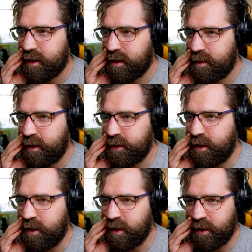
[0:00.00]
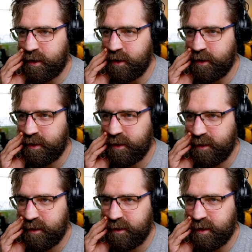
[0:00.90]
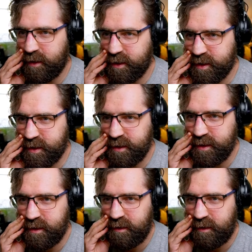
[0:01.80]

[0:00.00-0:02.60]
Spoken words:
What's another good deduction?